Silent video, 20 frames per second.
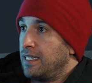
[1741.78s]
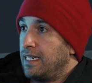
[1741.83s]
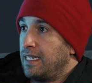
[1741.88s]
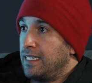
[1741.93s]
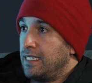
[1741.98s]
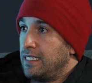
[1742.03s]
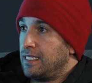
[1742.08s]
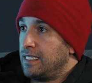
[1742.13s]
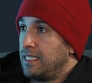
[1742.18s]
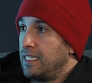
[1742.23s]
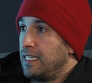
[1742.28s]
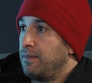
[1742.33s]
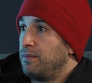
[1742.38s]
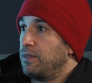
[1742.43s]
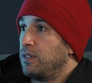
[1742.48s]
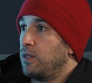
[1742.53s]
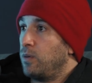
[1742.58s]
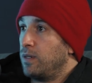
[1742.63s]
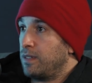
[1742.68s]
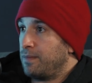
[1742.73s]
I didn't see him
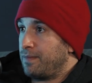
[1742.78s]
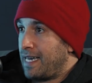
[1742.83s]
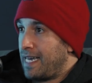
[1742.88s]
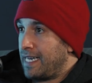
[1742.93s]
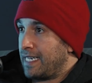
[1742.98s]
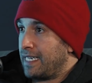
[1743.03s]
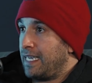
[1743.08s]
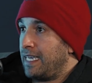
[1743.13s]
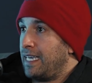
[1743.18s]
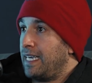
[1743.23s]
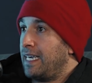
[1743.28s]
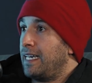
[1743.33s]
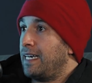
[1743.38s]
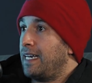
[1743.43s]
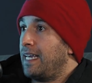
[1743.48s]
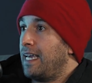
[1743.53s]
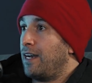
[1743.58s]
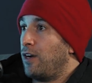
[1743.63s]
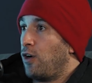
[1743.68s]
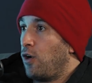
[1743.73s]
going back in
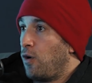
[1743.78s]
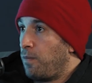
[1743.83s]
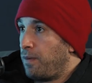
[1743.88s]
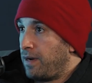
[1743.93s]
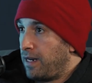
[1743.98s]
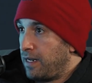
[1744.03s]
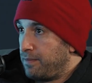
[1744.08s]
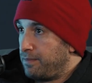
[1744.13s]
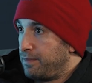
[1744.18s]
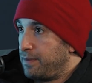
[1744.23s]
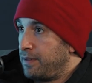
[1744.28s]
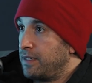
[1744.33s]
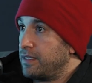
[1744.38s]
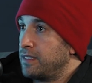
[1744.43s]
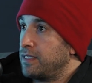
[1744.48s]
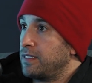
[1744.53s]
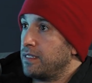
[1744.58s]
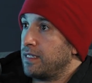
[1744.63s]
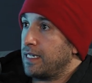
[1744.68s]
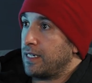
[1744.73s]
and opening books
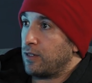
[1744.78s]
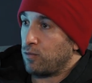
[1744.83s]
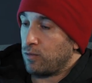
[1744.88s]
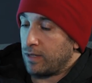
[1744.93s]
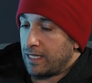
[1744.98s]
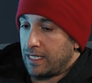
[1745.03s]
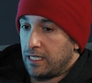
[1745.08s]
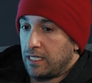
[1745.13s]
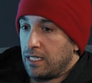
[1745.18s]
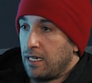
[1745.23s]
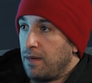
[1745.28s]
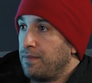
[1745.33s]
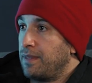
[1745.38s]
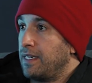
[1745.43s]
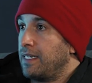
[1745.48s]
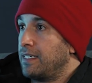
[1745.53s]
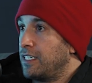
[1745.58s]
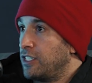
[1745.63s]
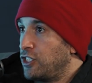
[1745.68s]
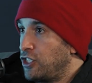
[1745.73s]
to like read
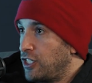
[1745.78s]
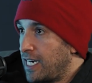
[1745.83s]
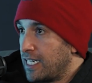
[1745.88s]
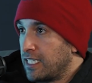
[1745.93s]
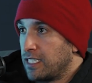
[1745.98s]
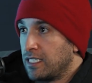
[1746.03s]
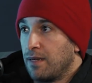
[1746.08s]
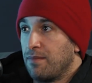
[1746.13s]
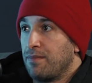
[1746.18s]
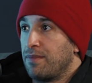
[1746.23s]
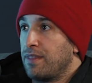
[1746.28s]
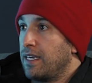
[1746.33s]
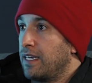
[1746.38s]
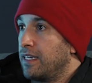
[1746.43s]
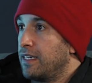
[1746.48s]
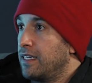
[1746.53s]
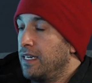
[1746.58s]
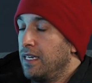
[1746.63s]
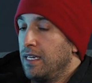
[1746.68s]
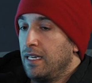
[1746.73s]
something, to check
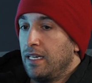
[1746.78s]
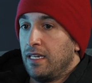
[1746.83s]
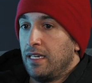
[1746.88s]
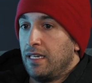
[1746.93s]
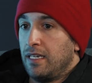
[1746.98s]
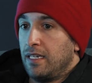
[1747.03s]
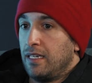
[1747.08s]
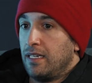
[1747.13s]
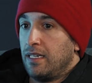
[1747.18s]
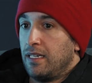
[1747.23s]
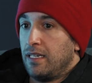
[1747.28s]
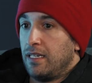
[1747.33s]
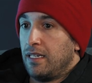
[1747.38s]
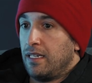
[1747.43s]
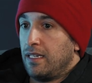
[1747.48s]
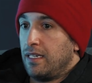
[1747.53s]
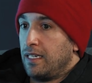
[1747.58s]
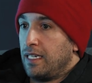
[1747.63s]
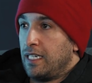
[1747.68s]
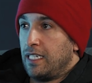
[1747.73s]
something.
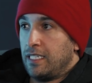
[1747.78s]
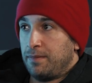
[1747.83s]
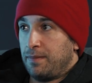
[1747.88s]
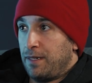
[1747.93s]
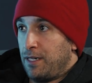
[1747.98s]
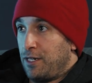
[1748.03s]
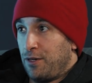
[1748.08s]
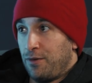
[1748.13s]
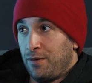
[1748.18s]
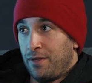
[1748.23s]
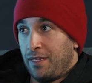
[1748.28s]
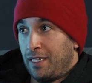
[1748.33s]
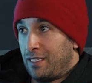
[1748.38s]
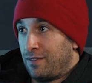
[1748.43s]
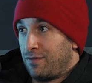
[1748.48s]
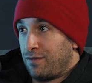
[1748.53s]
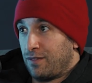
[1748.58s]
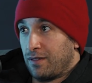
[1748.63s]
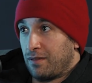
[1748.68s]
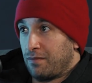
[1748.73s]
He's been doing this
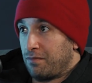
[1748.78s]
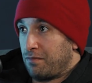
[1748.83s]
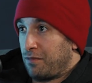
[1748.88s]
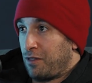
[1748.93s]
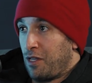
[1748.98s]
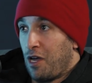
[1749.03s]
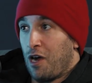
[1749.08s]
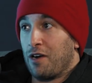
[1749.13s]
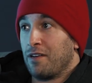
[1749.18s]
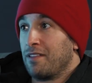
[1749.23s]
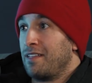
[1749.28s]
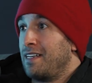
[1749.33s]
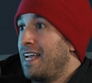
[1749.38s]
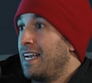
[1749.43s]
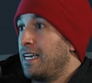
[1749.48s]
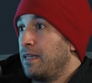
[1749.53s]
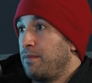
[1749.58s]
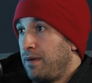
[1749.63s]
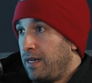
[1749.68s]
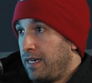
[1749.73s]
for longer than
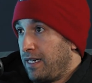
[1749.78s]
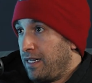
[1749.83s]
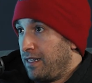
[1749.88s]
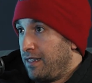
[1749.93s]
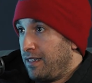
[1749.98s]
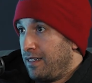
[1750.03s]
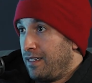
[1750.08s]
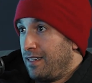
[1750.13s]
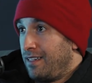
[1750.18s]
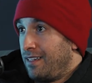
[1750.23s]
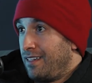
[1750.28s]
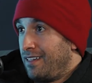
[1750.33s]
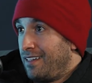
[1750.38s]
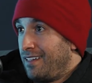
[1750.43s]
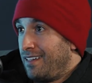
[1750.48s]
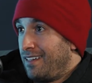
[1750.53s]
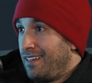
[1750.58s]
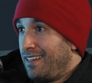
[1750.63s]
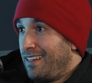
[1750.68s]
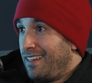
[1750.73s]
anybody.
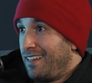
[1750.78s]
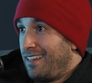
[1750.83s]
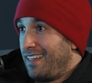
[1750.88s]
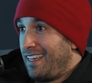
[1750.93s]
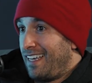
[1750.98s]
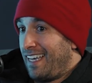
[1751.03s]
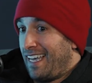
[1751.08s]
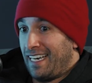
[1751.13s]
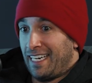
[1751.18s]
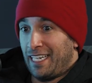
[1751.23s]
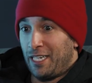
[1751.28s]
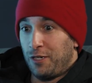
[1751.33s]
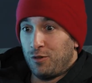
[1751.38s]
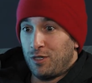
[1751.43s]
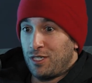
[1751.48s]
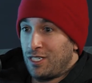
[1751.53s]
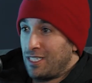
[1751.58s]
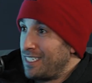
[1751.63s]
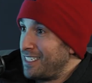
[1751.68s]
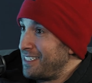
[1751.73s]
And he
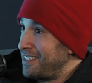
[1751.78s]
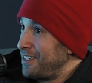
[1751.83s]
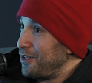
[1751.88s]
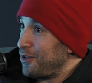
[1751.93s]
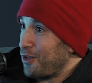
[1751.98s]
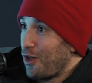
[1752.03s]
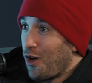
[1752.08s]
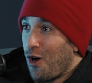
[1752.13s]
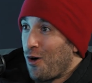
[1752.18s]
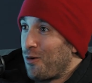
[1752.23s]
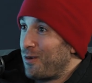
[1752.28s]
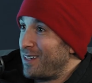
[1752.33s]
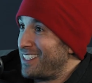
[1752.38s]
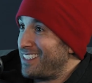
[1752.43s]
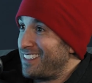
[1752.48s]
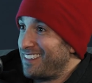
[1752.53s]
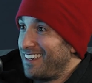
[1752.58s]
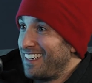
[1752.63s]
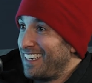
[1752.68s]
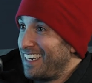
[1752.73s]
was still always
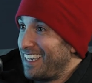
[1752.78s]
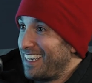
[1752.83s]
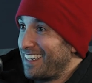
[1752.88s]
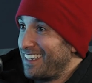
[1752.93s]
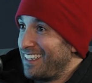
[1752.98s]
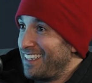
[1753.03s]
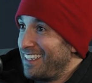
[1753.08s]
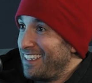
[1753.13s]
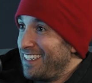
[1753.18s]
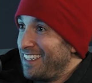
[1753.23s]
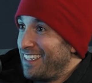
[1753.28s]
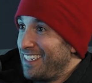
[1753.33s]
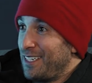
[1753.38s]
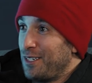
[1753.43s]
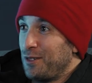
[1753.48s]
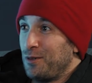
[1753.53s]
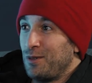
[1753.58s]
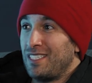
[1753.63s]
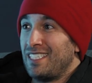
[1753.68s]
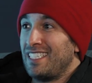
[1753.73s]
studying. Yeah.
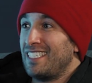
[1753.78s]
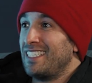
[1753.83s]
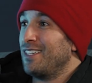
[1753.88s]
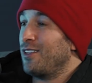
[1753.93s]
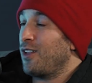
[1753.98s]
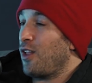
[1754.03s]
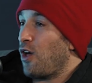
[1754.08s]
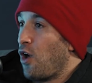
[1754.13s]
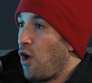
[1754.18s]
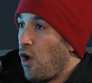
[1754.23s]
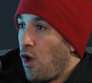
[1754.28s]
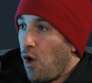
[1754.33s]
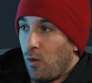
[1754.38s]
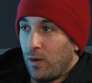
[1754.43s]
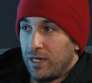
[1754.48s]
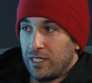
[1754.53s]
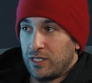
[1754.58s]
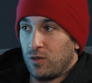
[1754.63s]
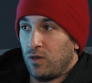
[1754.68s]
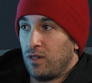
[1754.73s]
He was still
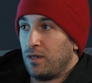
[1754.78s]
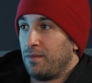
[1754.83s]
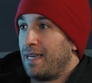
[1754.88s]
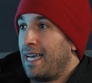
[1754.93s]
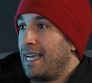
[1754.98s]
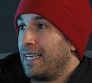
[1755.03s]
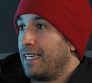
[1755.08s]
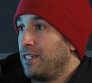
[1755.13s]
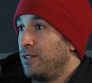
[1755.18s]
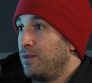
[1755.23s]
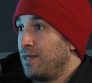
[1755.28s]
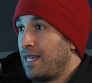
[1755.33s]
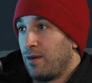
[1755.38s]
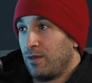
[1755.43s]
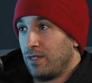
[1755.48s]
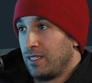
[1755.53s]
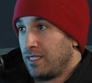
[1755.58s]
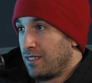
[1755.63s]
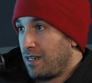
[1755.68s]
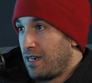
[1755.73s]
always going back. And you and I were
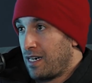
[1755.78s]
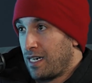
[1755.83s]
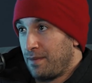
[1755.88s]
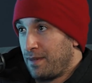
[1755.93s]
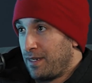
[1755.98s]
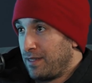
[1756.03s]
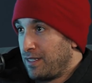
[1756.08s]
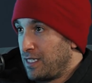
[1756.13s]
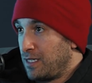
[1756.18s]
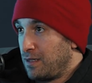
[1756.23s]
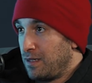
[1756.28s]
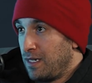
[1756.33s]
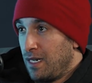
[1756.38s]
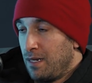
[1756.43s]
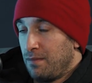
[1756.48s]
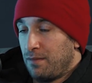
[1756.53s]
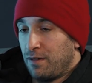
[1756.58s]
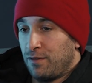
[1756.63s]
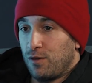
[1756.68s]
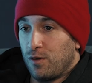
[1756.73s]
just talking about this
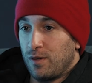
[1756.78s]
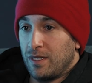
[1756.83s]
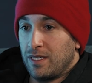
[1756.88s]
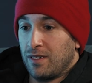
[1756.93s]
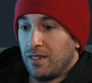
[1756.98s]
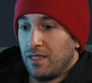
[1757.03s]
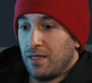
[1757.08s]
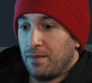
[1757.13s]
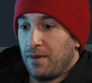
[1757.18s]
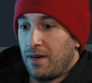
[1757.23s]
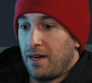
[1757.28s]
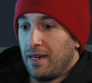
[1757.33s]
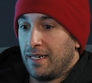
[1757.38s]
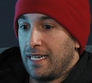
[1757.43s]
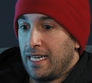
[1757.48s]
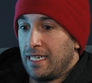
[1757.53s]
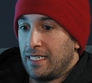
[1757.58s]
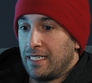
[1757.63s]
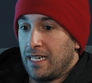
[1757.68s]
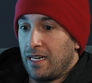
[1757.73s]
before we started the
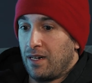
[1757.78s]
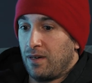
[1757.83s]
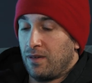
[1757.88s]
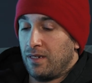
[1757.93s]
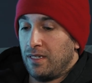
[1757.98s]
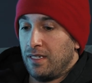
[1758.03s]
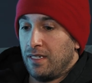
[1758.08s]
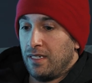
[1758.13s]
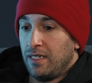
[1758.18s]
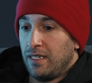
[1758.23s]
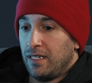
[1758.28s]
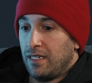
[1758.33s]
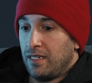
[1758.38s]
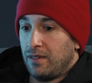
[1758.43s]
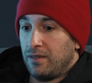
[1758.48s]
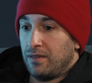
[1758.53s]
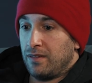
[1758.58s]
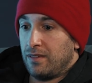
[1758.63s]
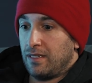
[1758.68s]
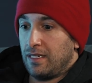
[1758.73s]
podcast, how, you
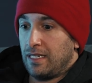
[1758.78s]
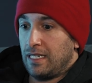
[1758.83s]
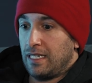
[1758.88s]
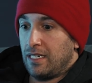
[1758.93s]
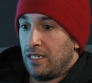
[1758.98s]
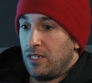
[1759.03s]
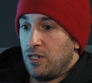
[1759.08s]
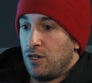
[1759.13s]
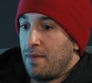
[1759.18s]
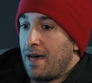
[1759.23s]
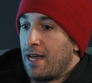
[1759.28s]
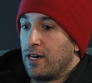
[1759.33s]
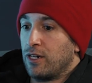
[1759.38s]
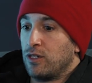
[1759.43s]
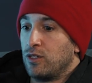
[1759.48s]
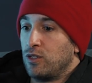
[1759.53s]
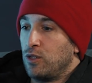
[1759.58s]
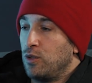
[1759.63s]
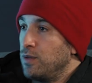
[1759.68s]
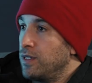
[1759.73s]
know, no matter
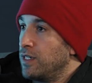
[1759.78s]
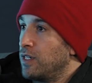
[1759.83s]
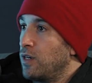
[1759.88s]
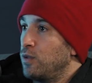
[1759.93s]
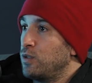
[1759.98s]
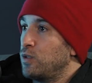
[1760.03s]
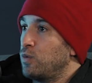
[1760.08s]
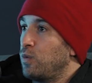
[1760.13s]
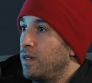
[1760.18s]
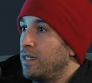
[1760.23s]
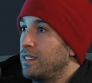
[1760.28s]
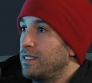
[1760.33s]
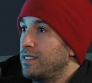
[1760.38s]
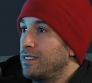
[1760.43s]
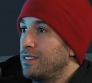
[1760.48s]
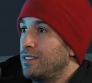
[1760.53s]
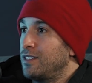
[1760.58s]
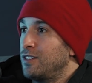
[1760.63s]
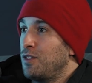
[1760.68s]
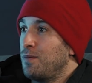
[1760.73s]
who the coach
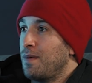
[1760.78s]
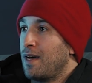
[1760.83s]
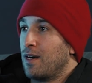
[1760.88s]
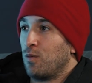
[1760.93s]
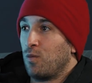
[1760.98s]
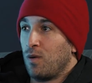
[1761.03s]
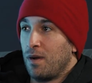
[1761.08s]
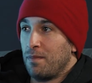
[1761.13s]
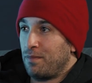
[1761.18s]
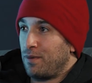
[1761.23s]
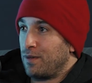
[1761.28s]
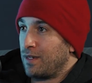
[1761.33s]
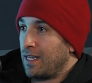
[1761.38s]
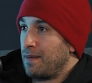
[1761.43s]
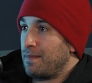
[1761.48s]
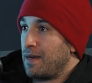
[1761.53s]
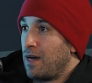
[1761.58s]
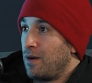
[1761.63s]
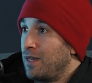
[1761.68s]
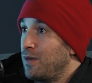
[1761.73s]
was, no matter what book
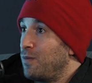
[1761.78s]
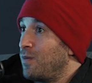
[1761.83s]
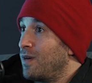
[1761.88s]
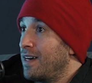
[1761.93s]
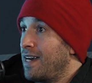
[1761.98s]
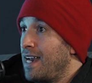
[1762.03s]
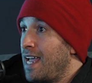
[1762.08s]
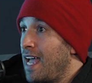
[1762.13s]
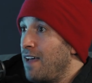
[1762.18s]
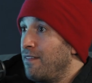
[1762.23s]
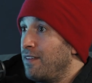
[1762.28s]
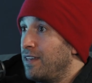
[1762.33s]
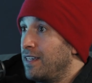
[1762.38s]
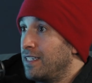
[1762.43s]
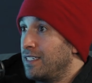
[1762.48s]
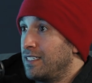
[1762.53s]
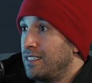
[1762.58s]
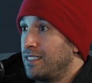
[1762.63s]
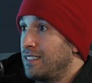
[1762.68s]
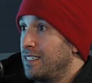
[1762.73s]
came out, he wanted to have it
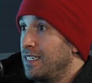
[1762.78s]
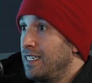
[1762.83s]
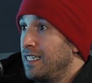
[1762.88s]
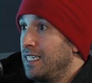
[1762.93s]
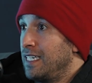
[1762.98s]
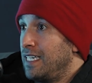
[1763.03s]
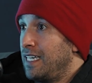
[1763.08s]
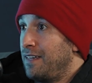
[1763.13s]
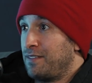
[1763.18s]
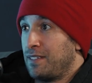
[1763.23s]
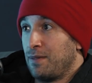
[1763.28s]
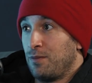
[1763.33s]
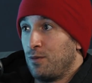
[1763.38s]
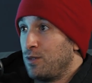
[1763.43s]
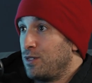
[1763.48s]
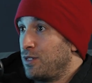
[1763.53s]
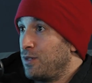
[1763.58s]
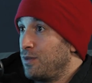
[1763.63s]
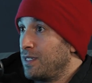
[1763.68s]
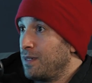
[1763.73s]
because if someone
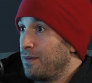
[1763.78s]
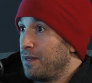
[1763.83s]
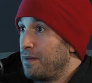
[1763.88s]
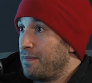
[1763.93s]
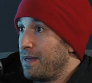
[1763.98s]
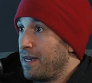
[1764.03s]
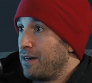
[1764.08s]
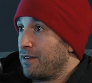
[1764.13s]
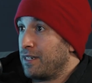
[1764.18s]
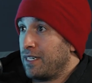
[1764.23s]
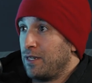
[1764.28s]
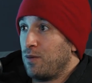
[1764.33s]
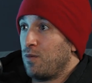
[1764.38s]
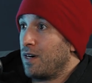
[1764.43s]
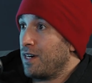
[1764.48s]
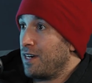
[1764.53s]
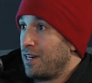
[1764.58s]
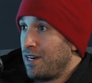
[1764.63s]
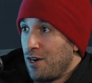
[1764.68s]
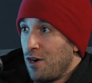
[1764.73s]
was doing something better, he
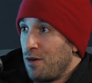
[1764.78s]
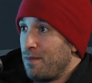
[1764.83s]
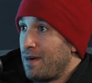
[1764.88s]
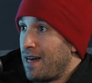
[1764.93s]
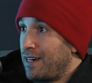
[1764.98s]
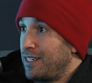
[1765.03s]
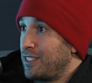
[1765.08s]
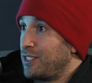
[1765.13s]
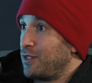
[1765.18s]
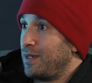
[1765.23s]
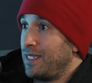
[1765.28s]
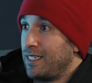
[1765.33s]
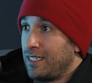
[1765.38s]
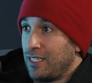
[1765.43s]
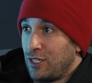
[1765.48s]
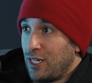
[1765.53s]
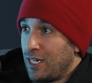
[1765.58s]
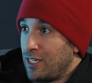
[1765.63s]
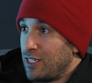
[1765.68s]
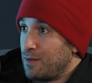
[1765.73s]
wanted to know about it so he could
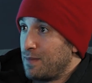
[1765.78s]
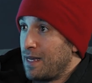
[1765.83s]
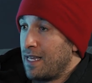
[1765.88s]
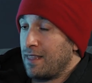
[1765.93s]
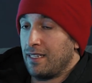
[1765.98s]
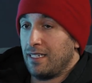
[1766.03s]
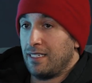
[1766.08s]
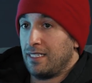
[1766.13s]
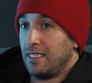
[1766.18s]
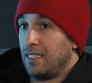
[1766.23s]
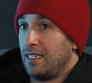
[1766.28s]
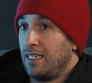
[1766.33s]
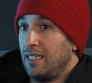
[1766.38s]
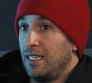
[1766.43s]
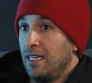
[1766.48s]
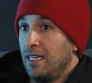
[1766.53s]
change his methods. And